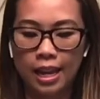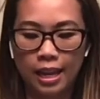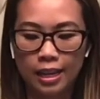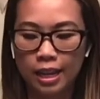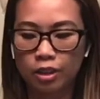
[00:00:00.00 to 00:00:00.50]

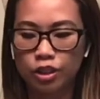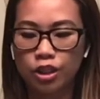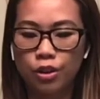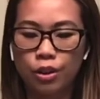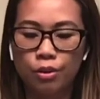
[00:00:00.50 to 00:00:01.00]
and
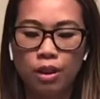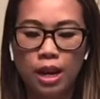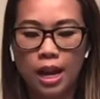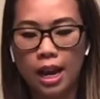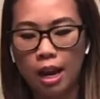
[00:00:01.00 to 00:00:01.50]
I'll show
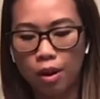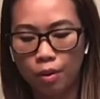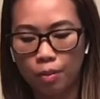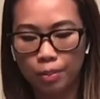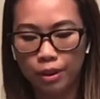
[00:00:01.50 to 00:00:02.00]
you
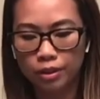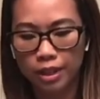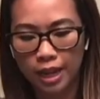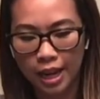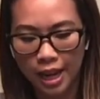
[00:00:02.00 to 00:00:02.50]
our
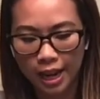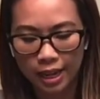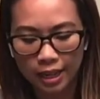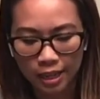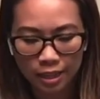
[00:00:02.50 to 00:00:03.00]
building
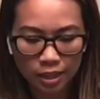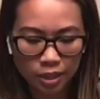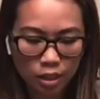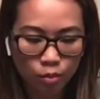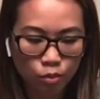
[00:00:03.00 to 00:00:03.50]
had
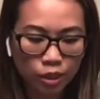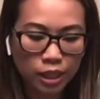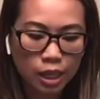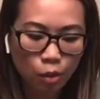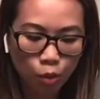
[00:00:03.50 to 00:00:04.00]

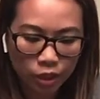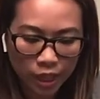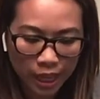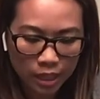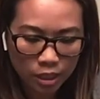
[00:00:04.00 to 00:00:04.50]
some really
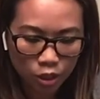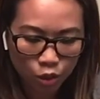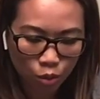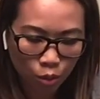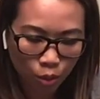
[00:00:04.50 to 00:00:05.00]

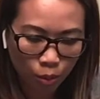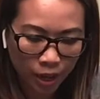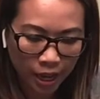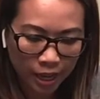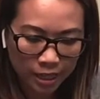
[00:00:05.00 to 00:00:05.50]
ornate
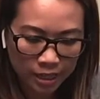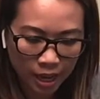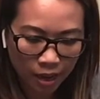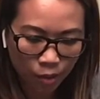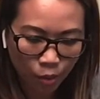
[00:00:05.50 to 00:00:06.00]

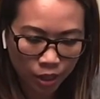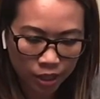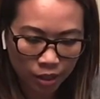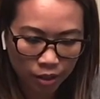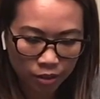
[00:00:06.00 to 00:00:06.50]
doorways
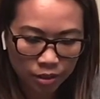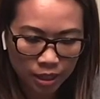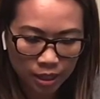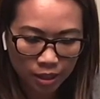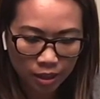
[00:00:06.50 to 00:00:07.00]
and
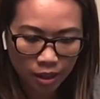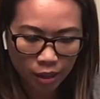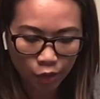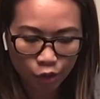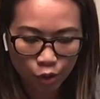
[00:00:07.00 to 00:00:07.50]
windows.
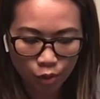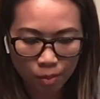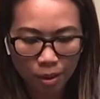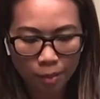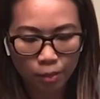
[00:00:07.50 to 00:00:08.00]
If
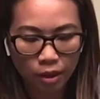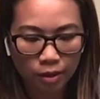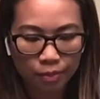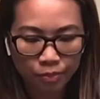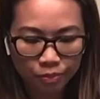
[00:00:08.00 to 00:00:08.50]
you
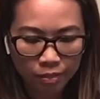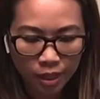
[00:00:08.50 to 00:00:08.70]
remember,